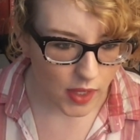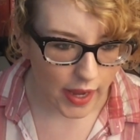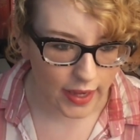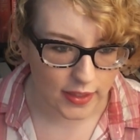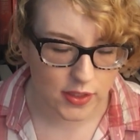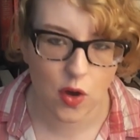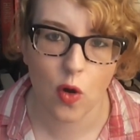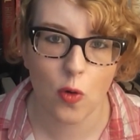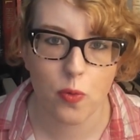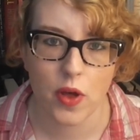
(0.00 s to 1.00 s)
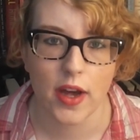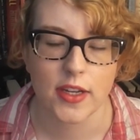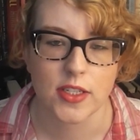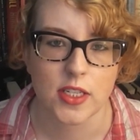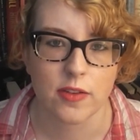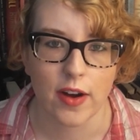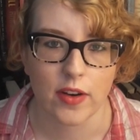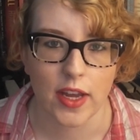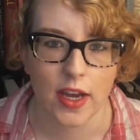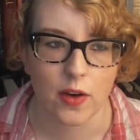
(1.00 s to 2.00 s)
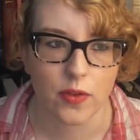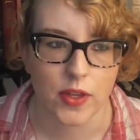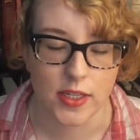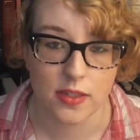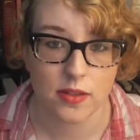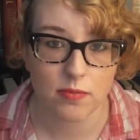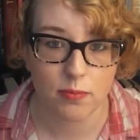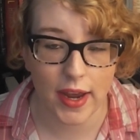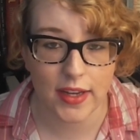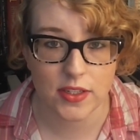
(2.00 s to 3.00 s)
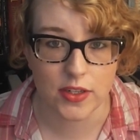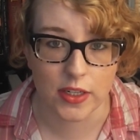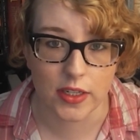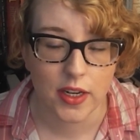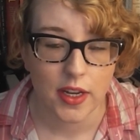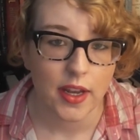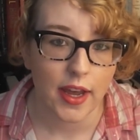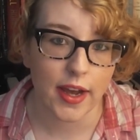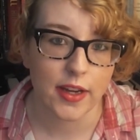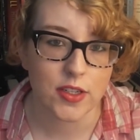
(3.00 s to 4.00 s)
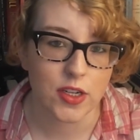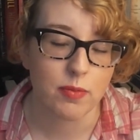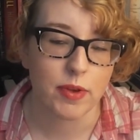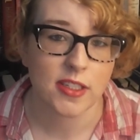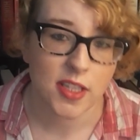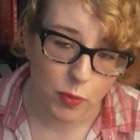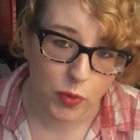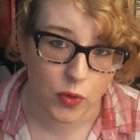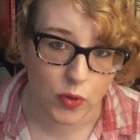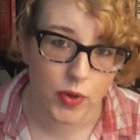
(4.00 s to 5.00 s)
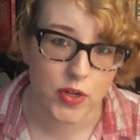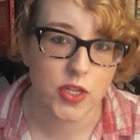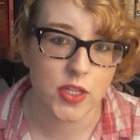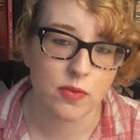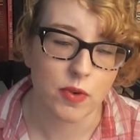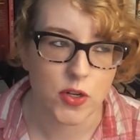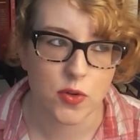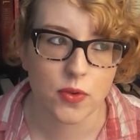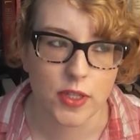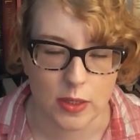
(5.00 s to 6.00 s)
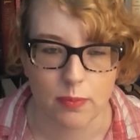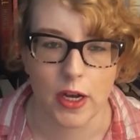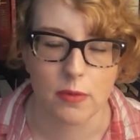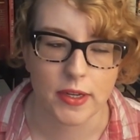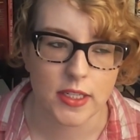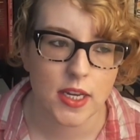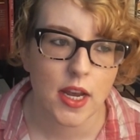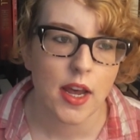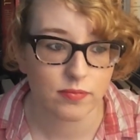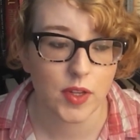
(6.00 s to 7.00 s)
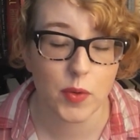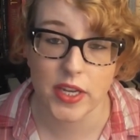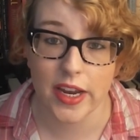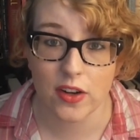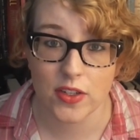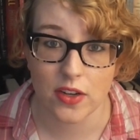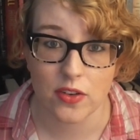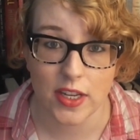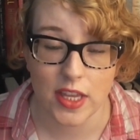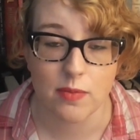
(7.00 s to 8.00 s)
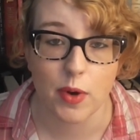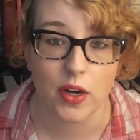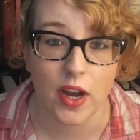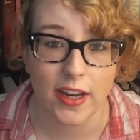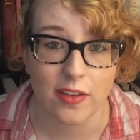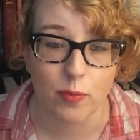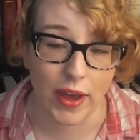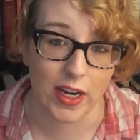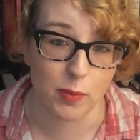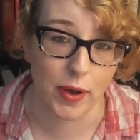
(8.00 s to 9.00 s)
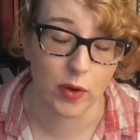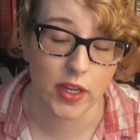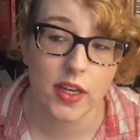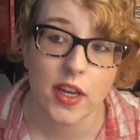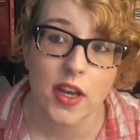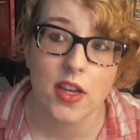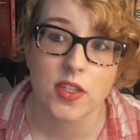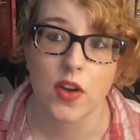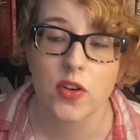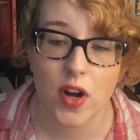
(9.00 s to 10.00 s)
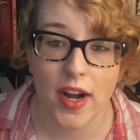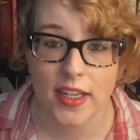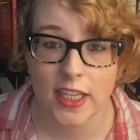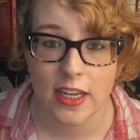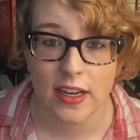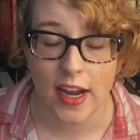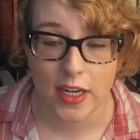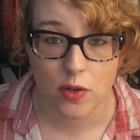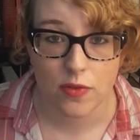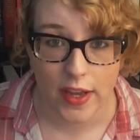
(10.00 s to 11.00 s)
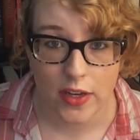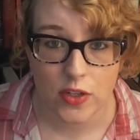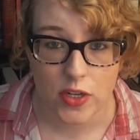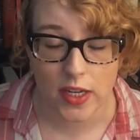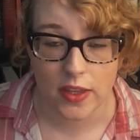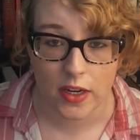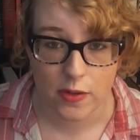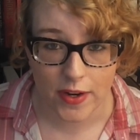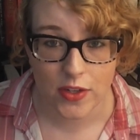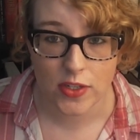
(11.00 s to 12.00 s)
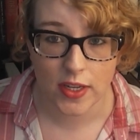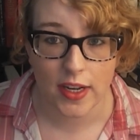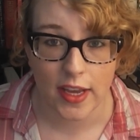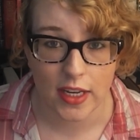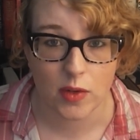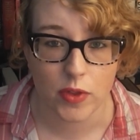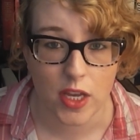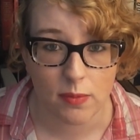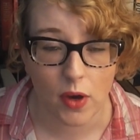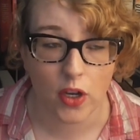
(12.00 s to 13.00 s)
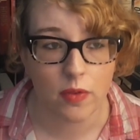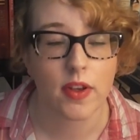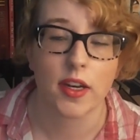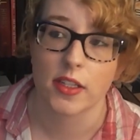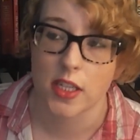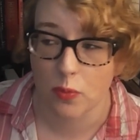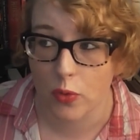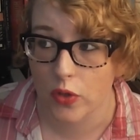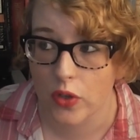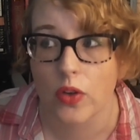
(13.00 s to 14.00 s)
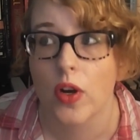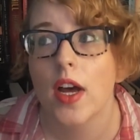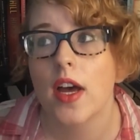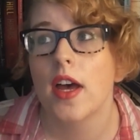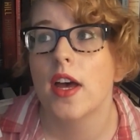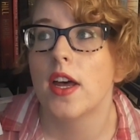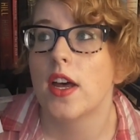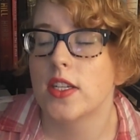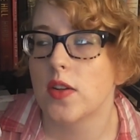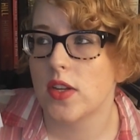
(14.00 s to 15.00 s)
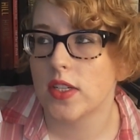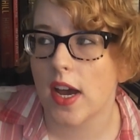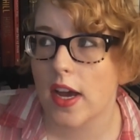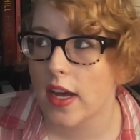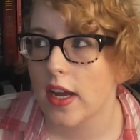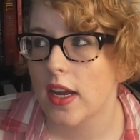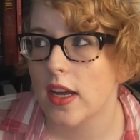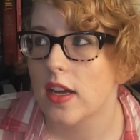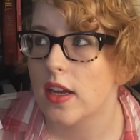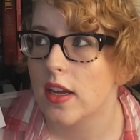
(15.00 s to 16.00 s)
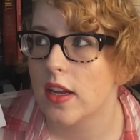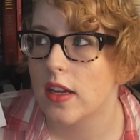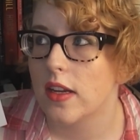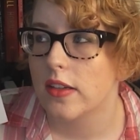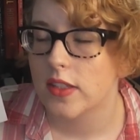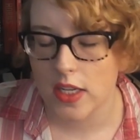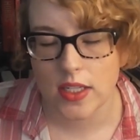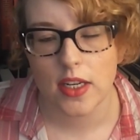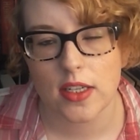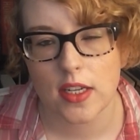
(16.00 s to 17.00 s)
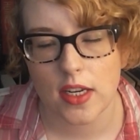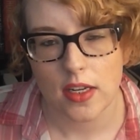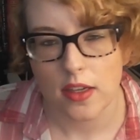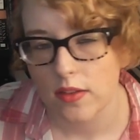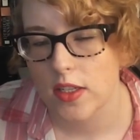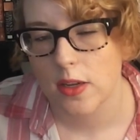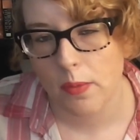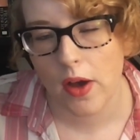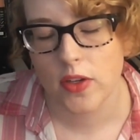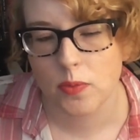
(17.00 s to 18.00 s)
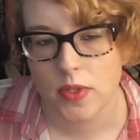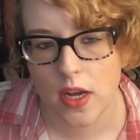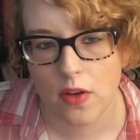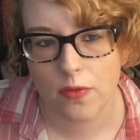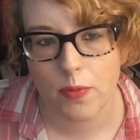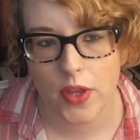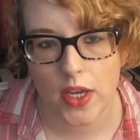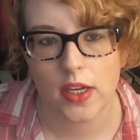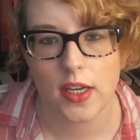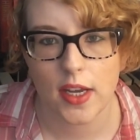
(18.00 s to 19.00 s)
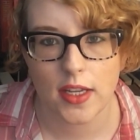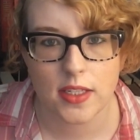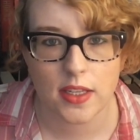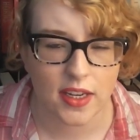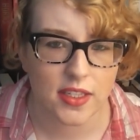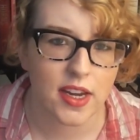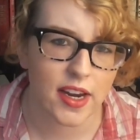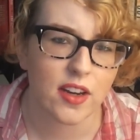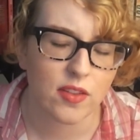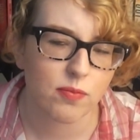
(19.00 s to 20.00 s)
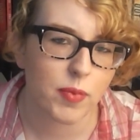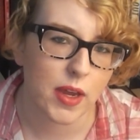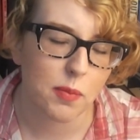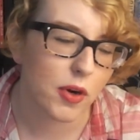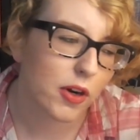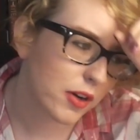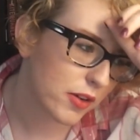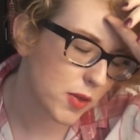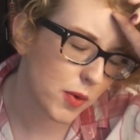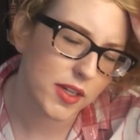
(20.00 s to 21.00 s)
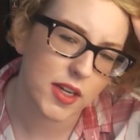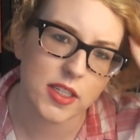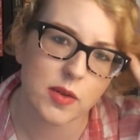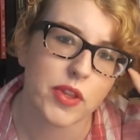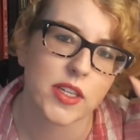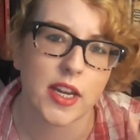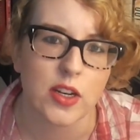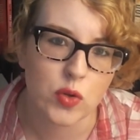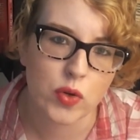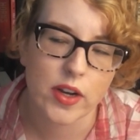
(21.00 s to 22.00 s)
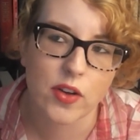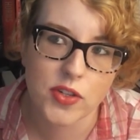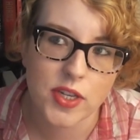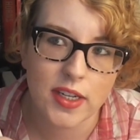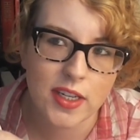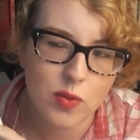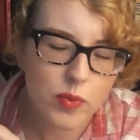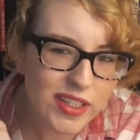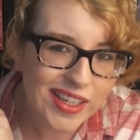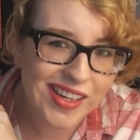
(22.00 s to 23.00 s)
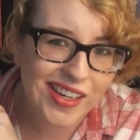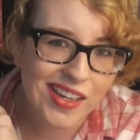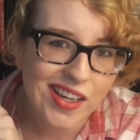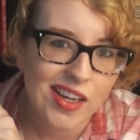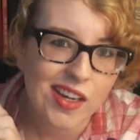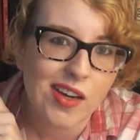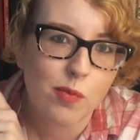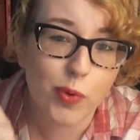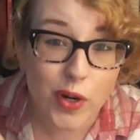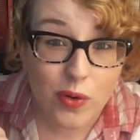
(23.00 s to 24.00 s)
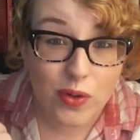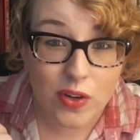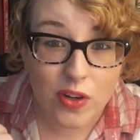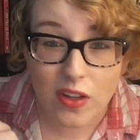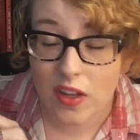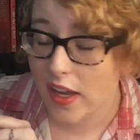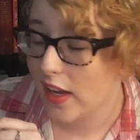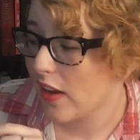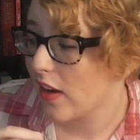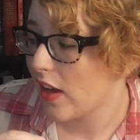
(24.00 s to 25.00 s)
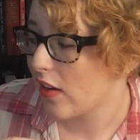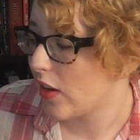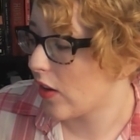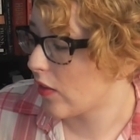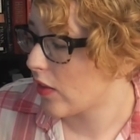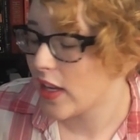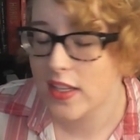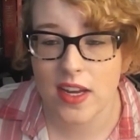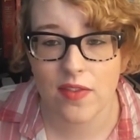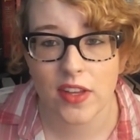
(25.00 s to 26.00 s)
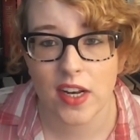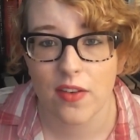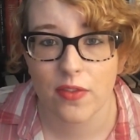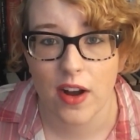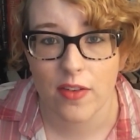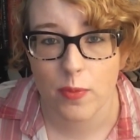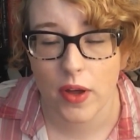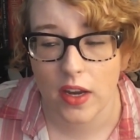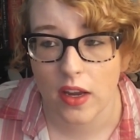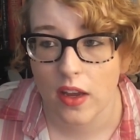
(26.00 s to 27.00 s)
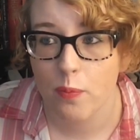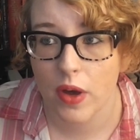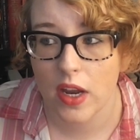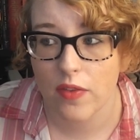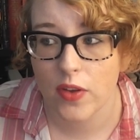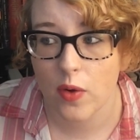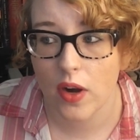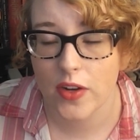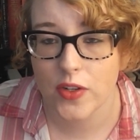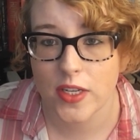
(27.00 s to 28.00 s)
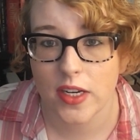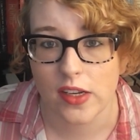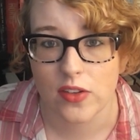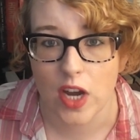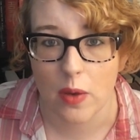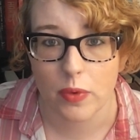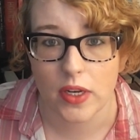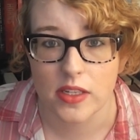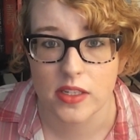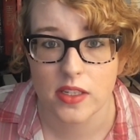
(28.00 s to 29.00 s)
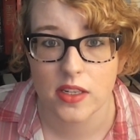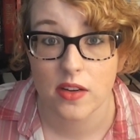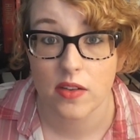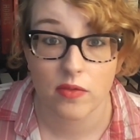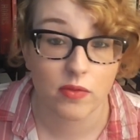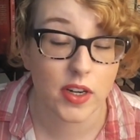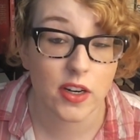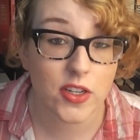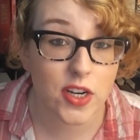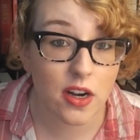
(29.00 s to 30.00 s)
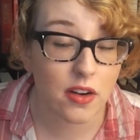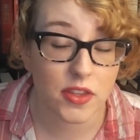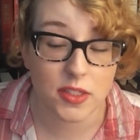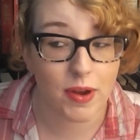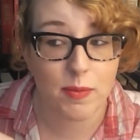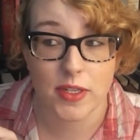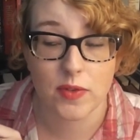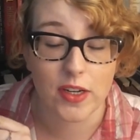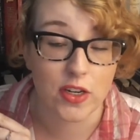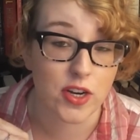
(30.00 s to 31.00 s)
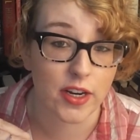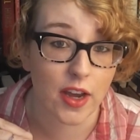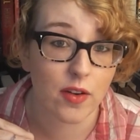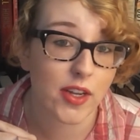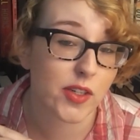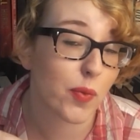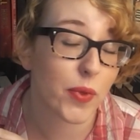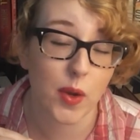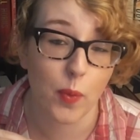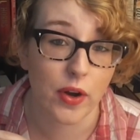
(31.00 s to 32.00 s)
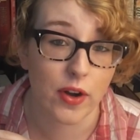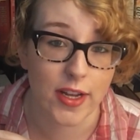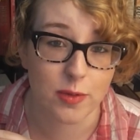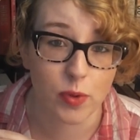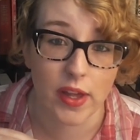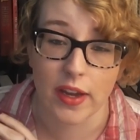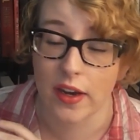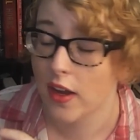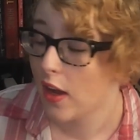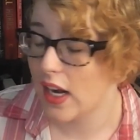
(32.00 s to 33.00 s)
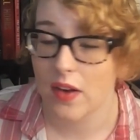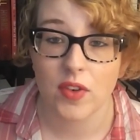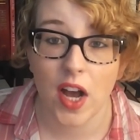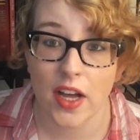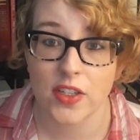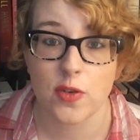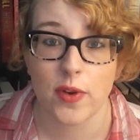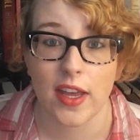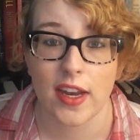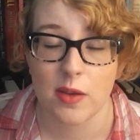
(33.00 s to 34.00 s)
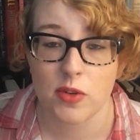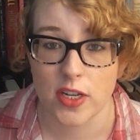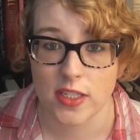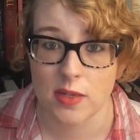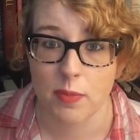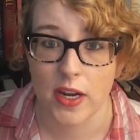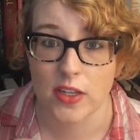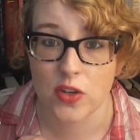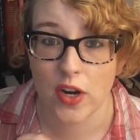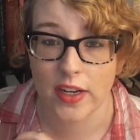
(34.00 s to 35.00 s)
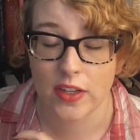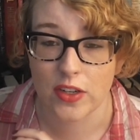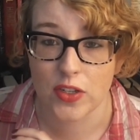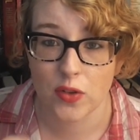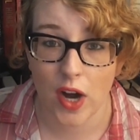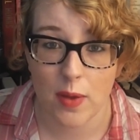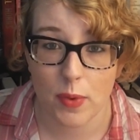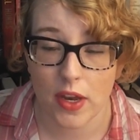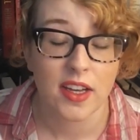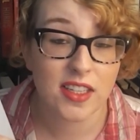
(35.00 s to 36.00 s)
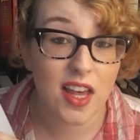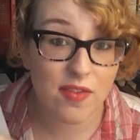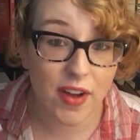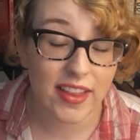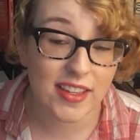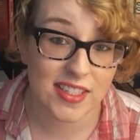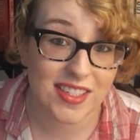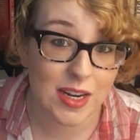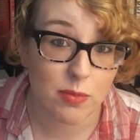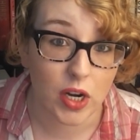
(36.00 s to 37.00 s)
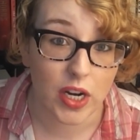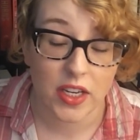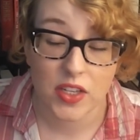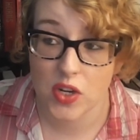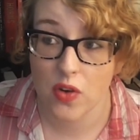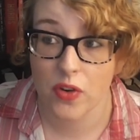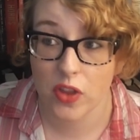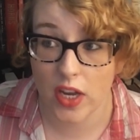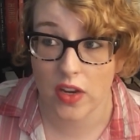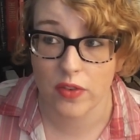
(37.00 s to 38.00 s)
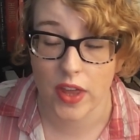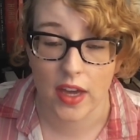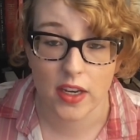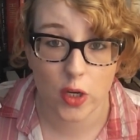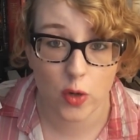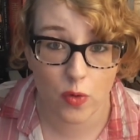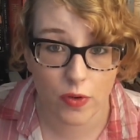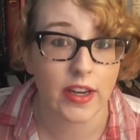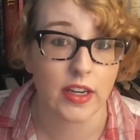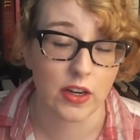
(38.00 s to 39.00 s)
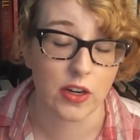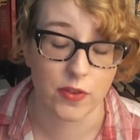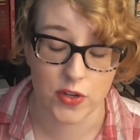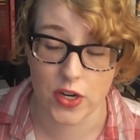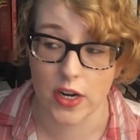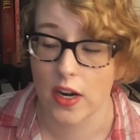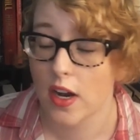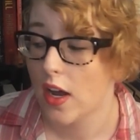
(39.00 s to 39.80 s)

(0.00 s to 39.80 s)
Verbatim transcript: And the whole plot is surrounding how this master had to commit seppuku, which is ritual disembowelment. The retainers underneath him are kind of mad about it. So they're trying to get enact revenge, and their revenge is going to end with them all committing seppuku. So this guy does he disembowels himself, but then he has to like sign a paper, so he does it with his entrails, and it's really brutal, and I don't know. It's definitely not for everybody, but if you are interested in Japanese literature, this might be something to check out. It's a really weird ass play, and I'm not doing it any justice by trying to describe it. It's a lot of violence and samurai, so if you're looking for that, you will find it here for sure.